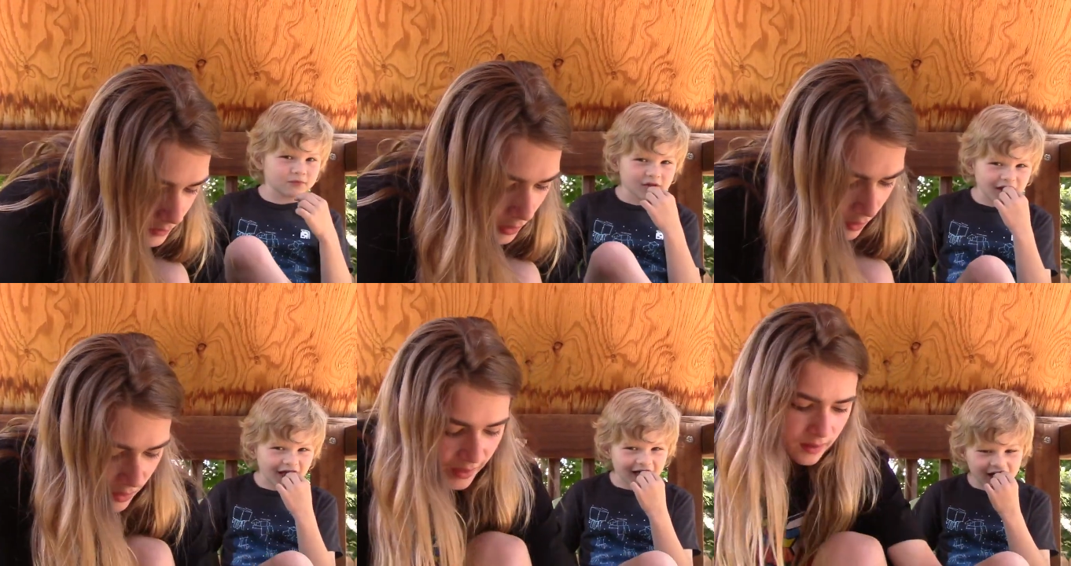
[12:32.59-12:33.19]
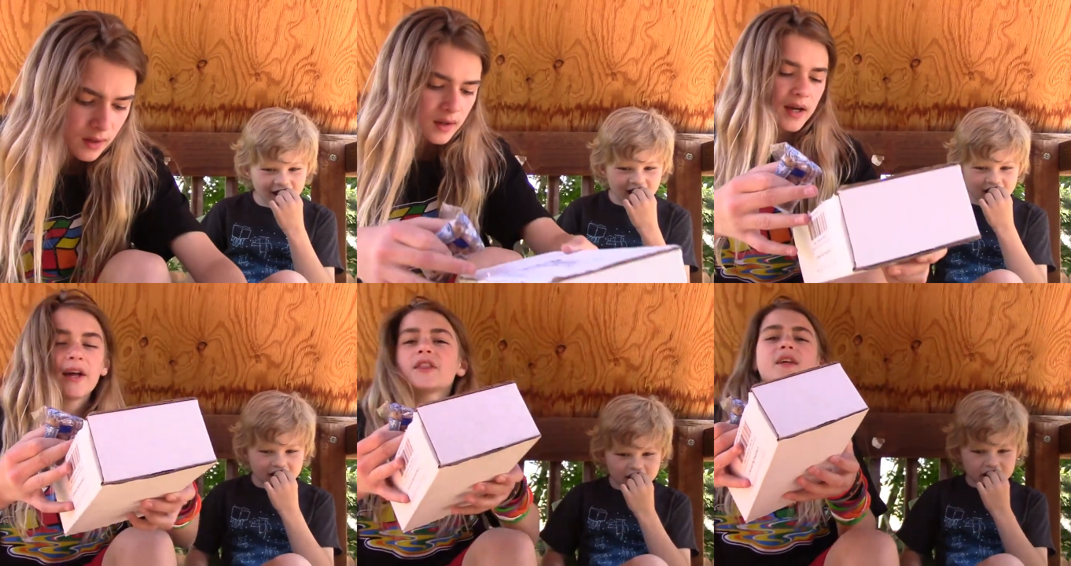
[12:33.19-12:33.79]
Speaker 1: Alright,
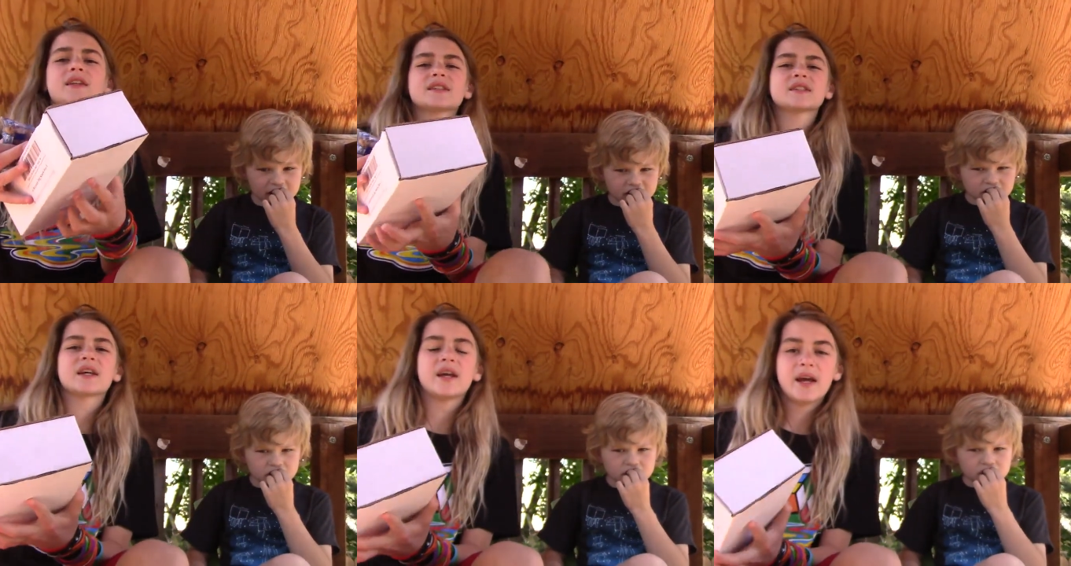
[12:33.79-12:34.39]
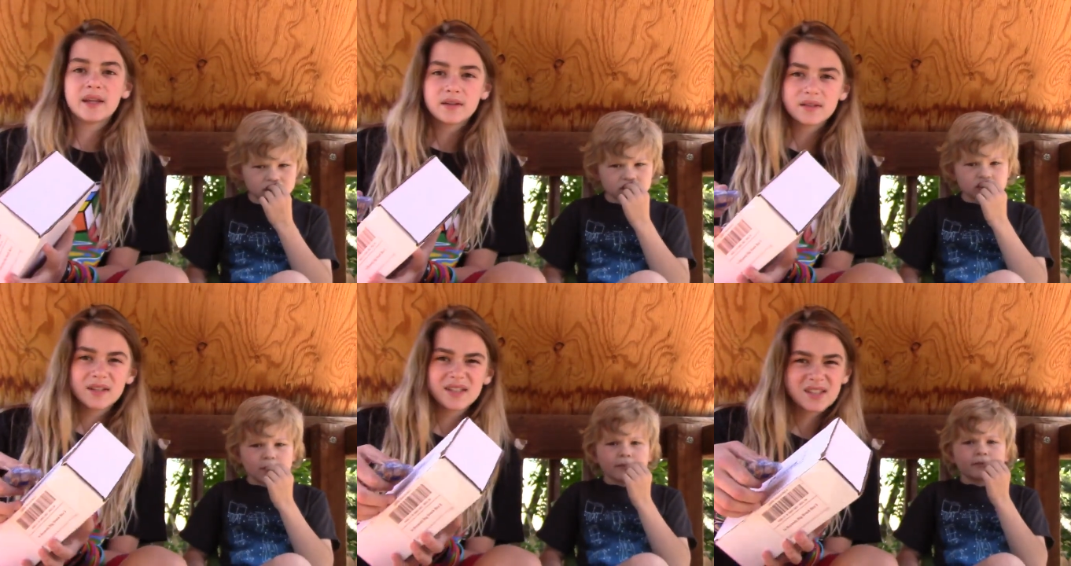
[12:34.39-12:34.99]
I think this is going to end
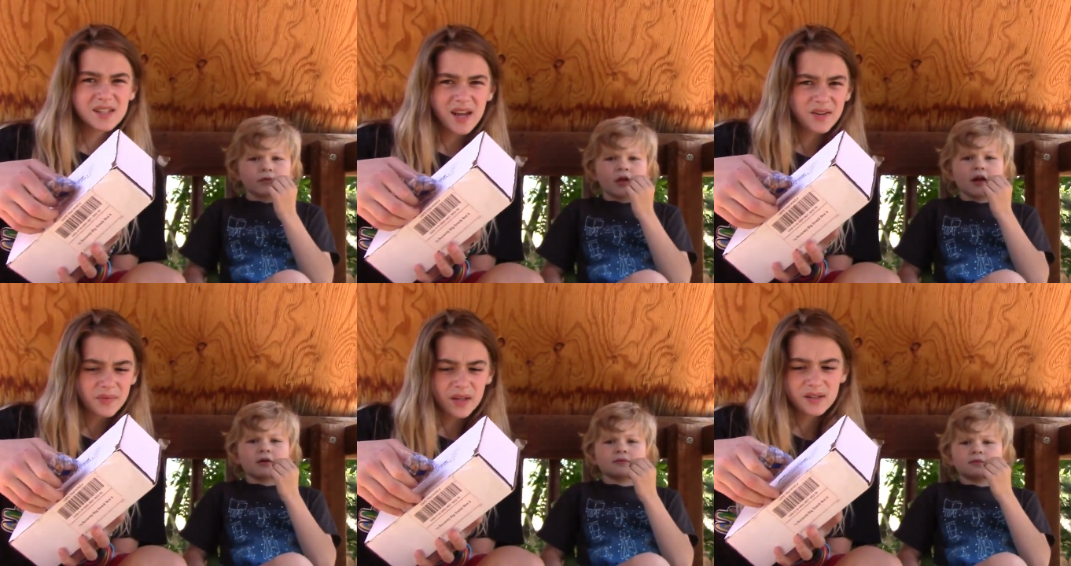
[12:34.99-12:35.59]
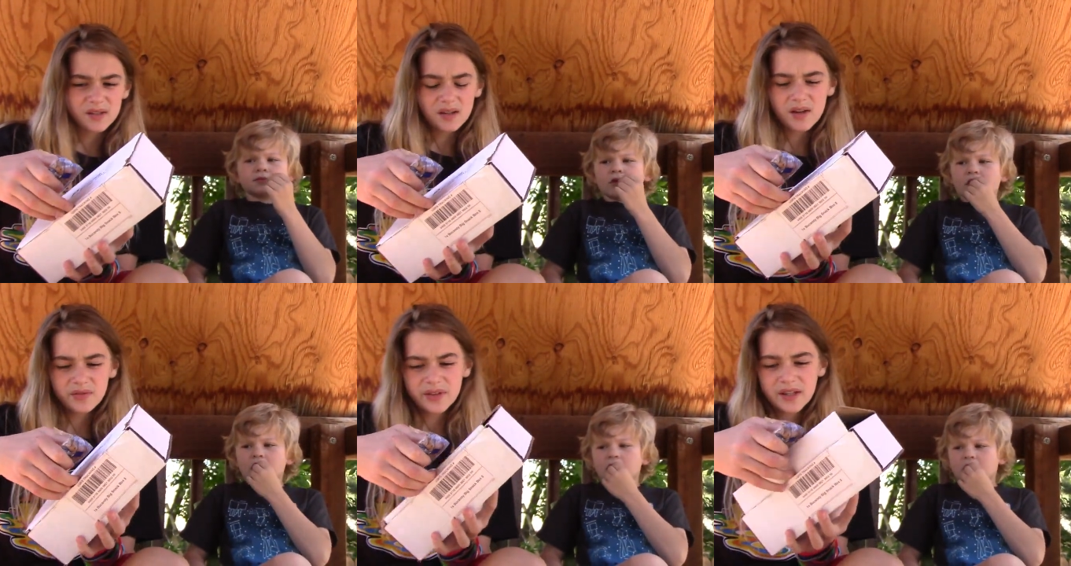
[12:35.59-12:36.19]
this segment
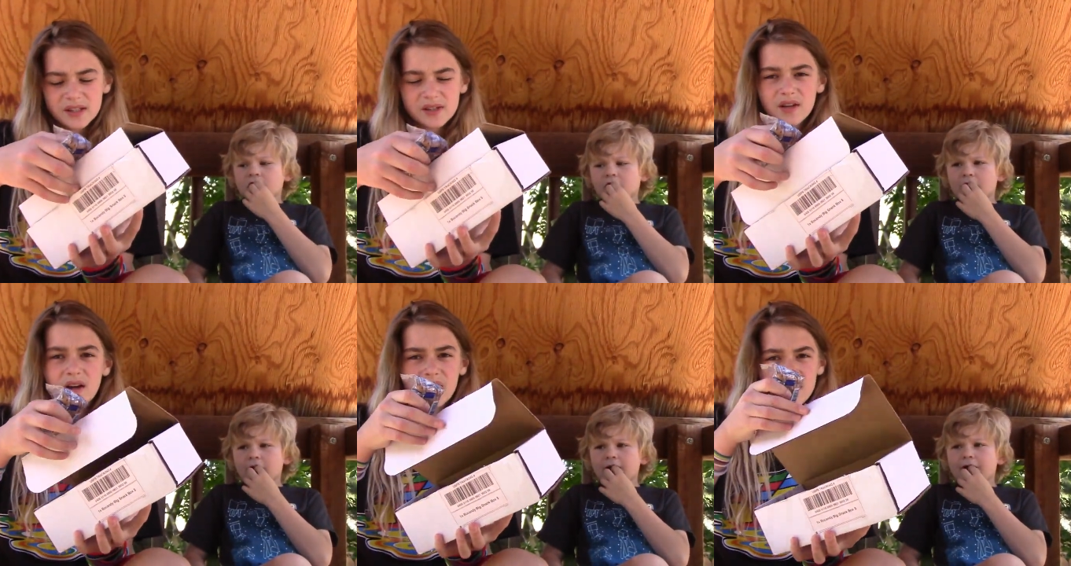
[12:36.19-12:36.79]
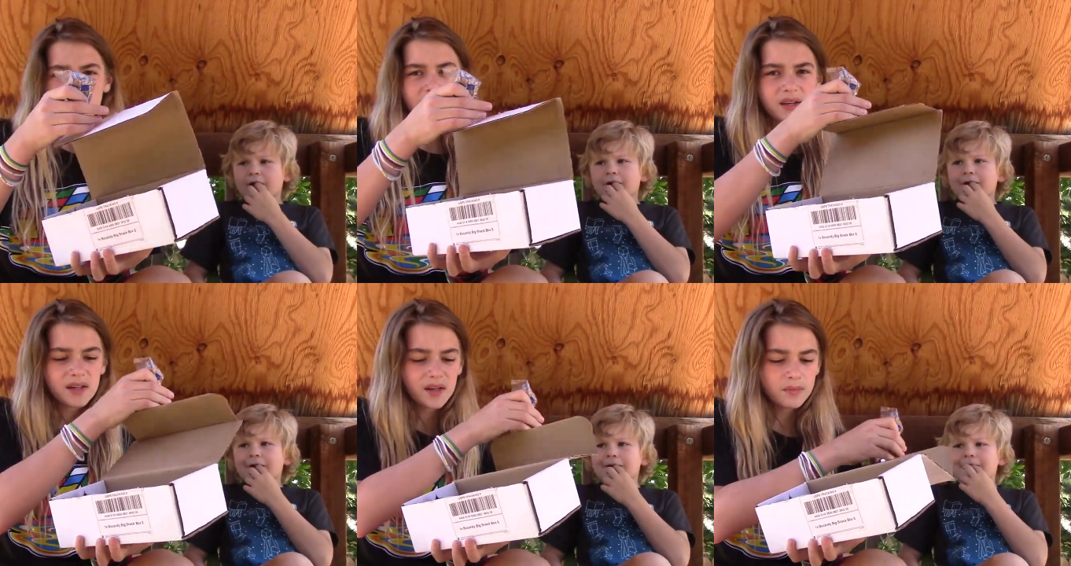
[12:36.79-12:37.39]
of this
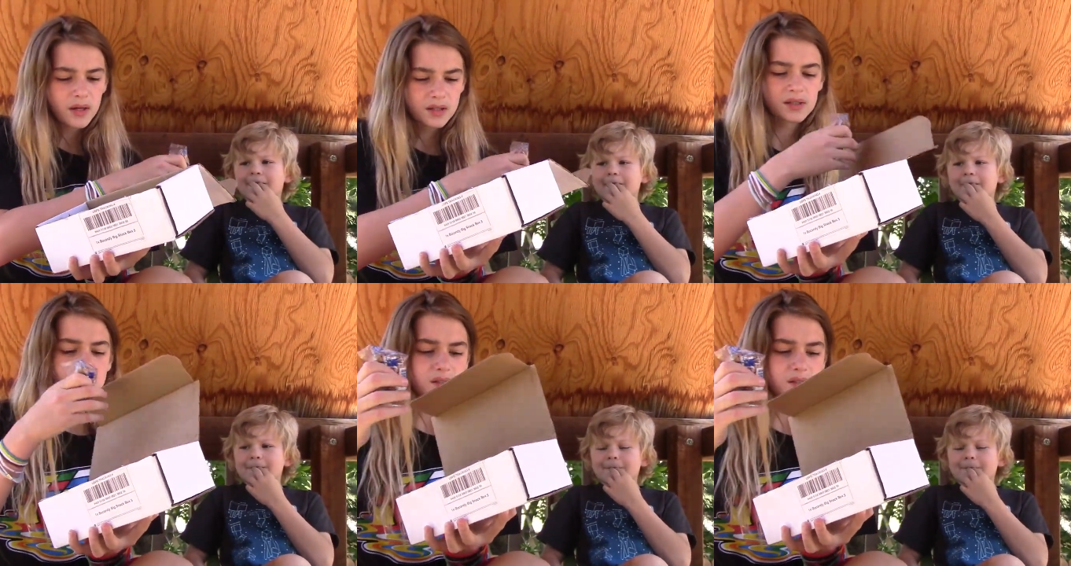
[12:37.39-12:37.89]
candy unboxing.